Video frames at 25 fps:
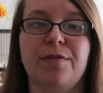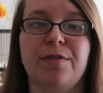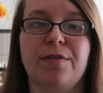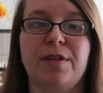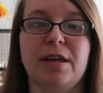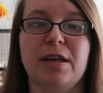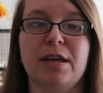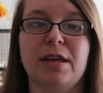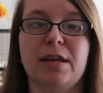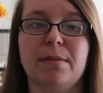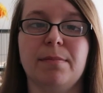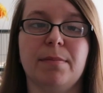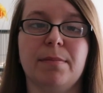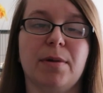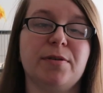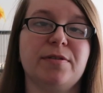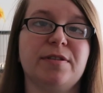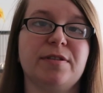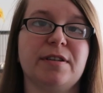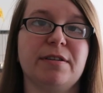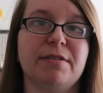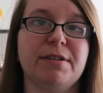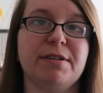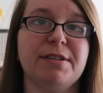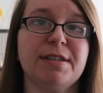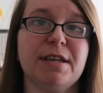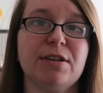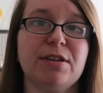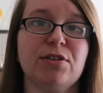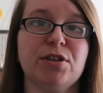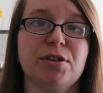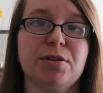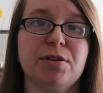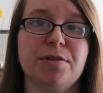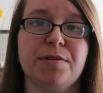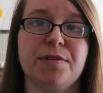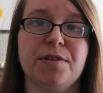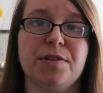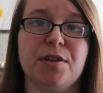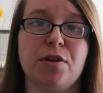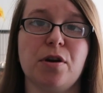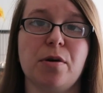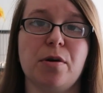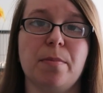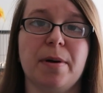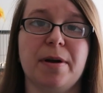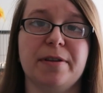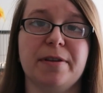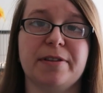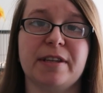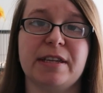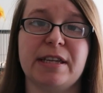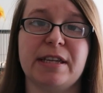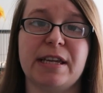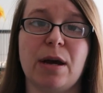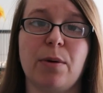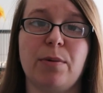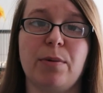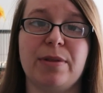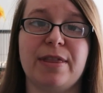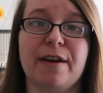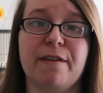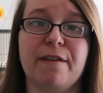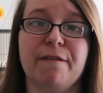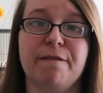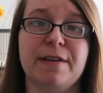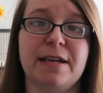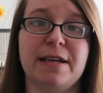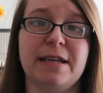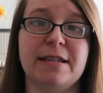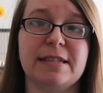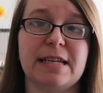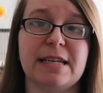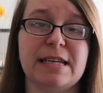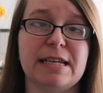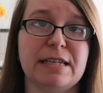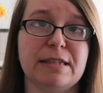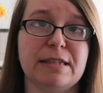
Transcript: the most serious issues that your birds can get with their feet is